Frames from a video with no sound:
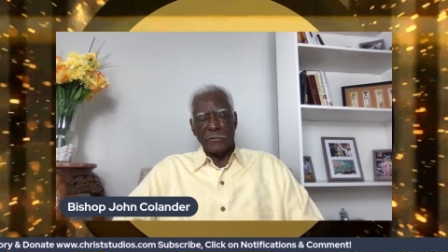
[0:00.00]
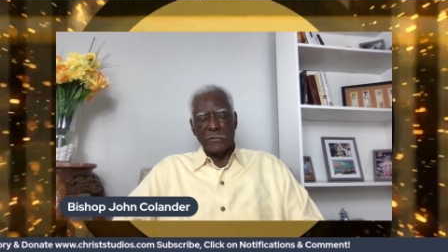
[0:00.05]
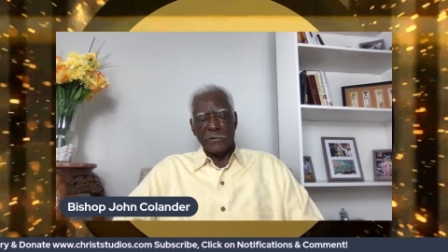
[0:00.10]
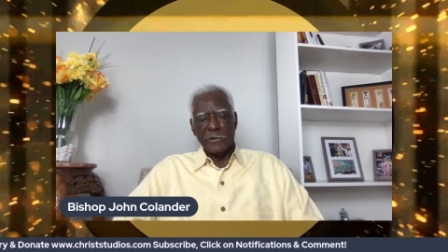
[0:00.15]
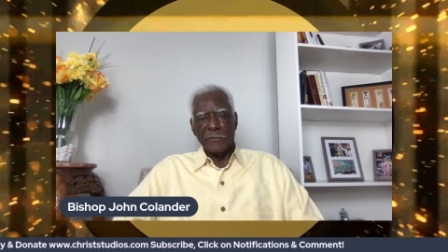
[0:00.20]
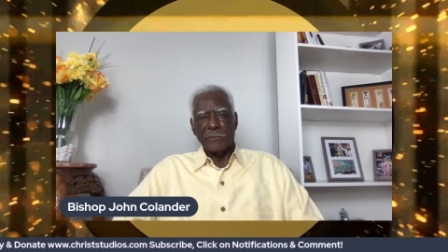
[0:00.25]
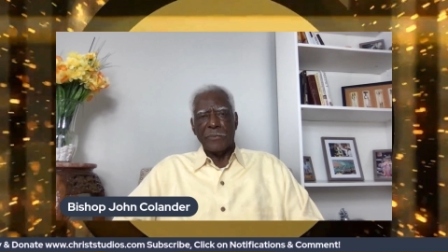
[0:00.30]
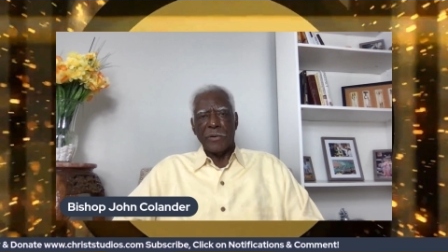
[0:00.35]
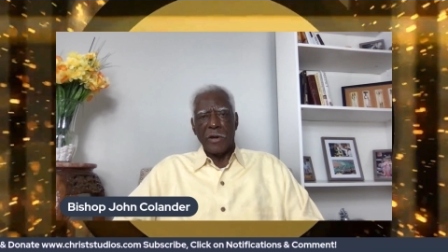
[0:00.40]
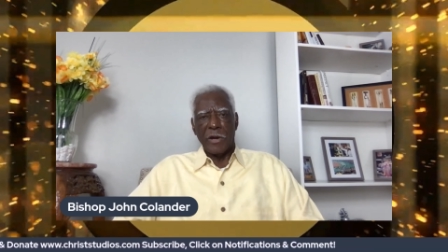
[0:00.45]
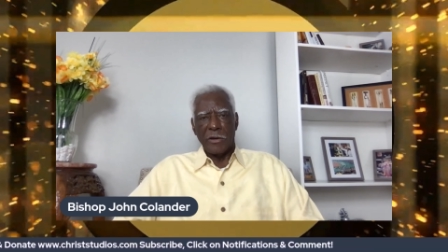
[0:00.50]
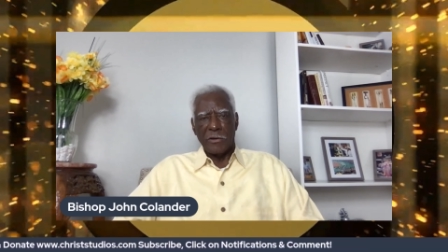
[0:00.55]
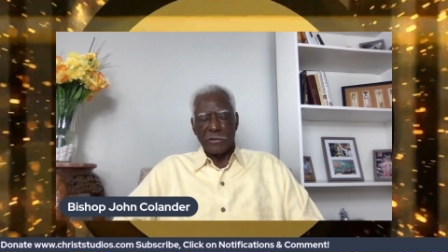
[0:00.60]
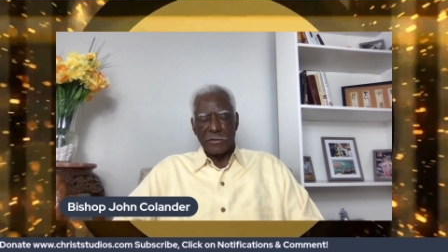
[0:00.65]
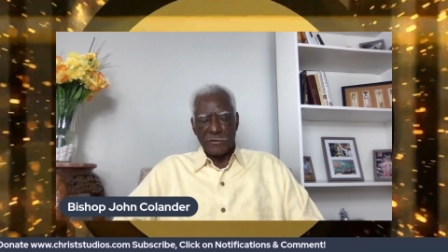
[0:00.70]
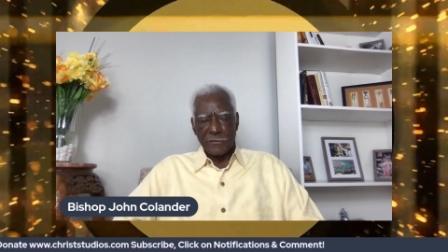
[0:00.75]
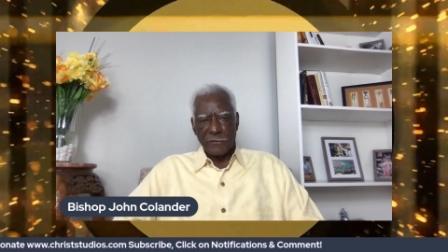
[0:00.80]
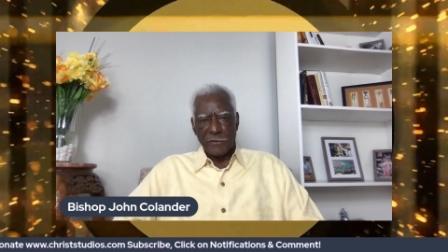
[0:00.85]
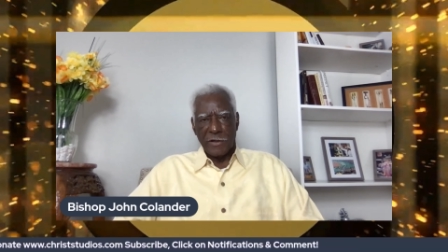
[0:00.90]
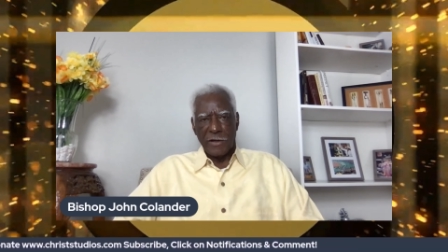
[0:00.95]
good
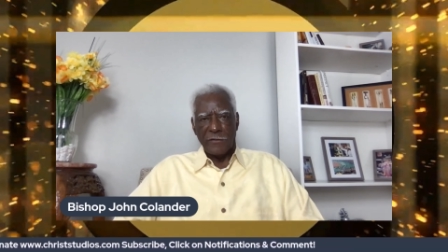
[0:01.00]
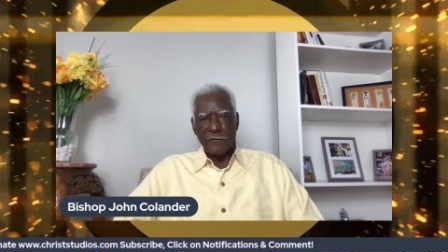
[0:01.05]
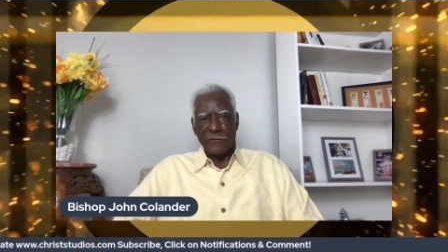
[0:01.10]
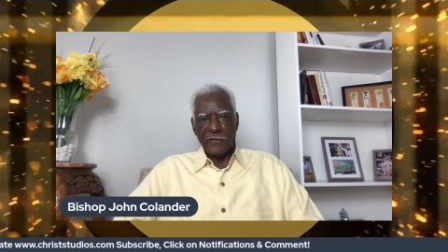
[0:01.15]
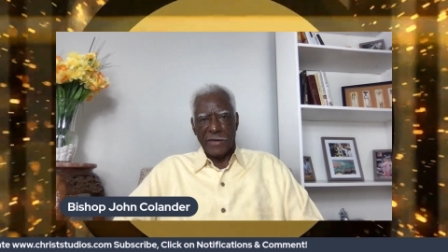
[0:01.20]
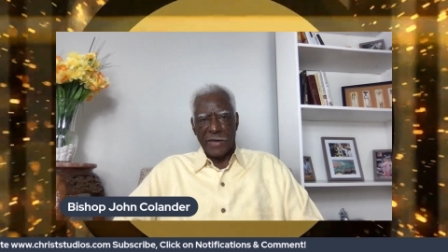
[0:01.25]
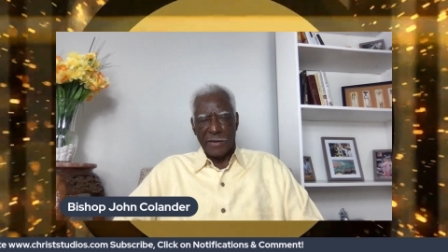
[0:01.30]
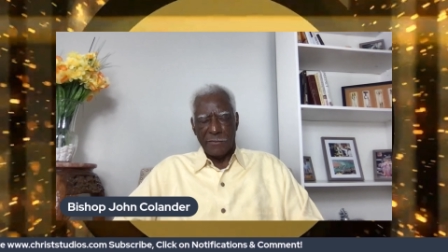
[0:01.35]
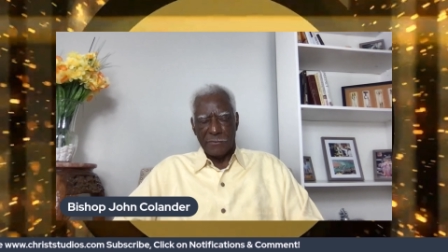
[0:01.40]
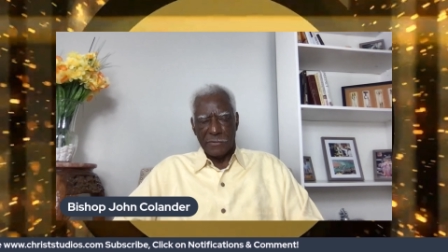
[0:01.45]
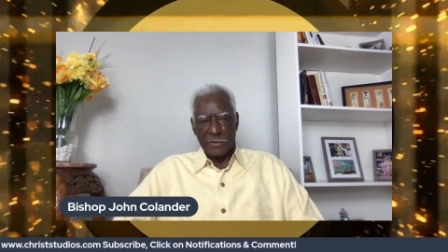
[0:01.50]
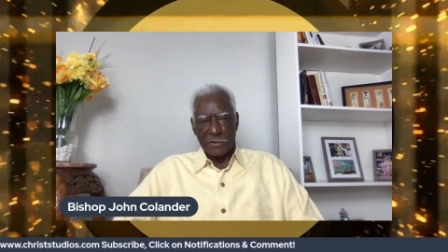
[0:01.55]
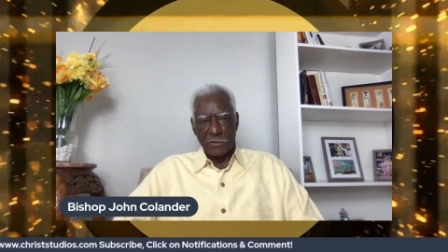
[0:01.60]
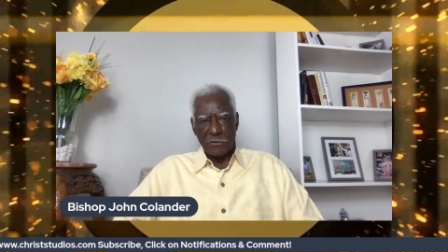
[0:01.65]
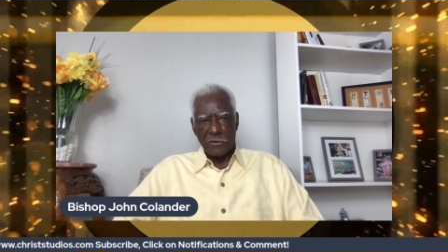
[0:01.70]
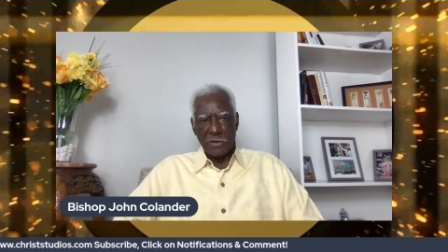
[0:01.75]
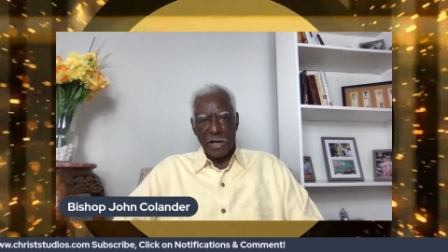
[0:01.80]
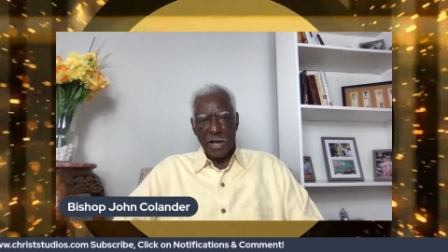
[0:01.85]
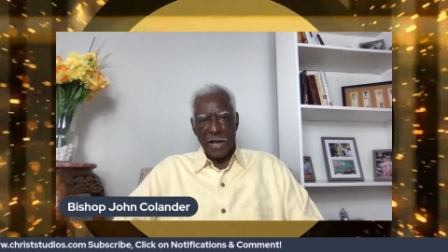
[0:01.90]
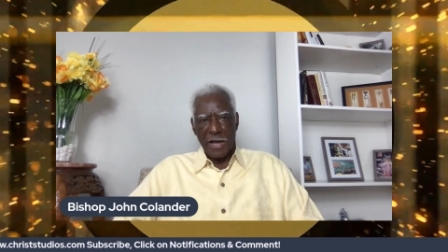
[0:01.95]
parents for our families,
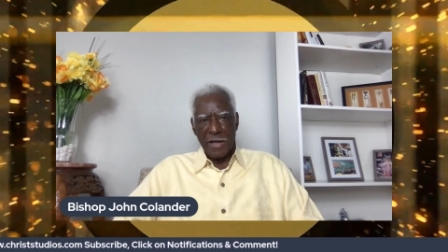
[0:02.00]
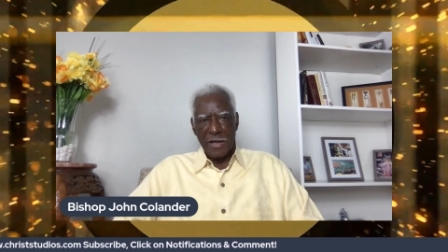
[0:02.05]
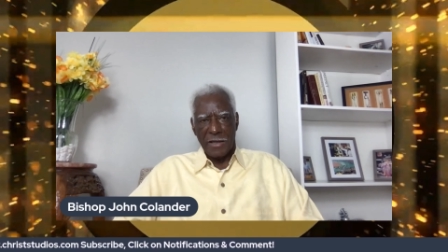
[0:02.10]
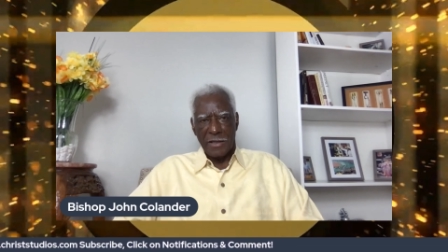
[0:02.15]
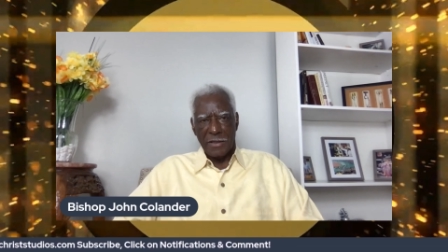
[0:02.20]
oh God.